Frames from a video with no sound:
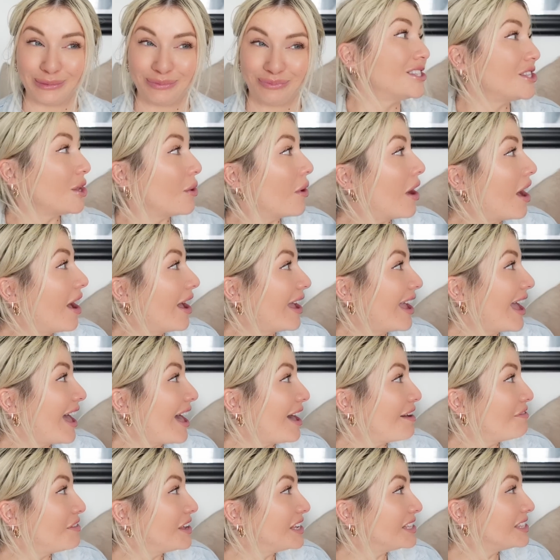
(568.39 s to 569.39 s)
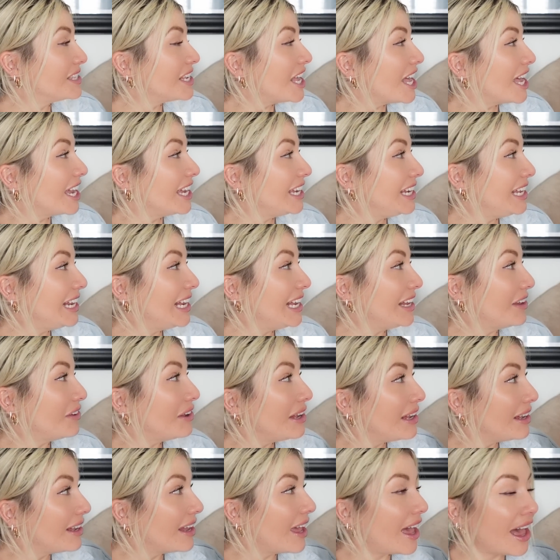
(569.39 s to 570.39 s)
So I have a tiny
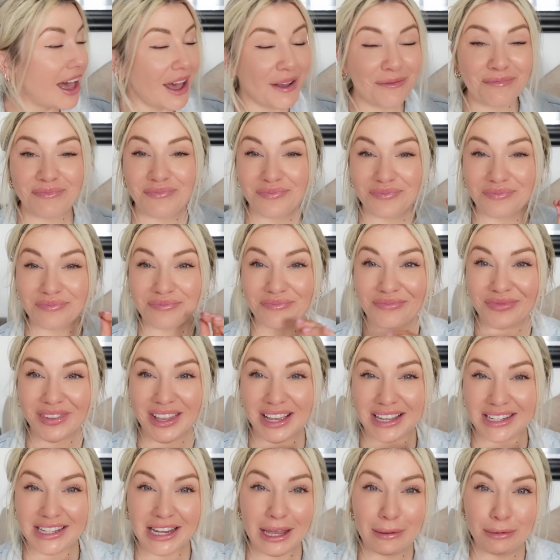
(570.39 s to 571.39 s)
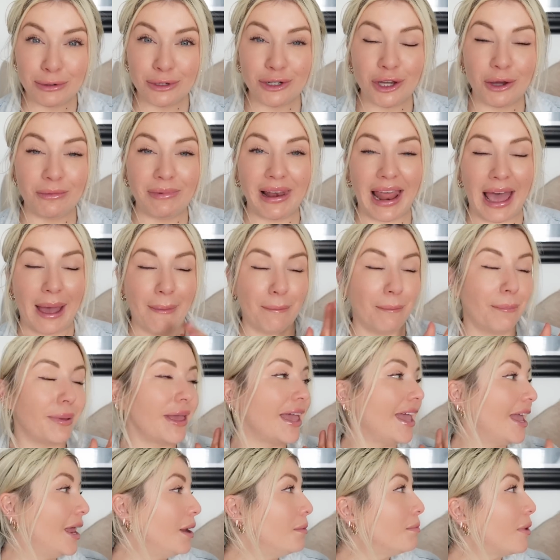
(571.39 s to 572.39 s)
little tabletop lamp
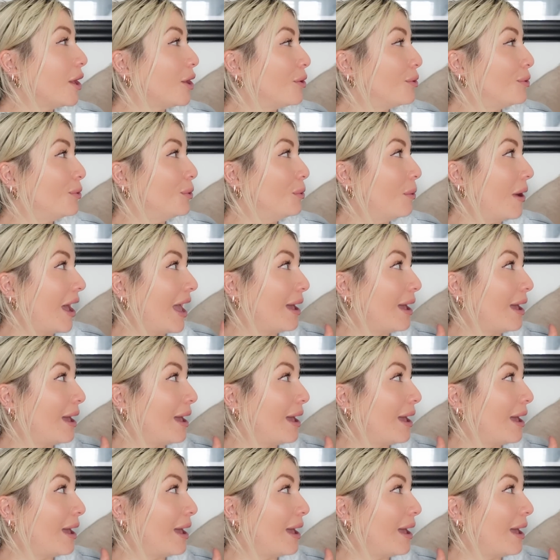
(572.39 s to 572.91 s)
in my hallway.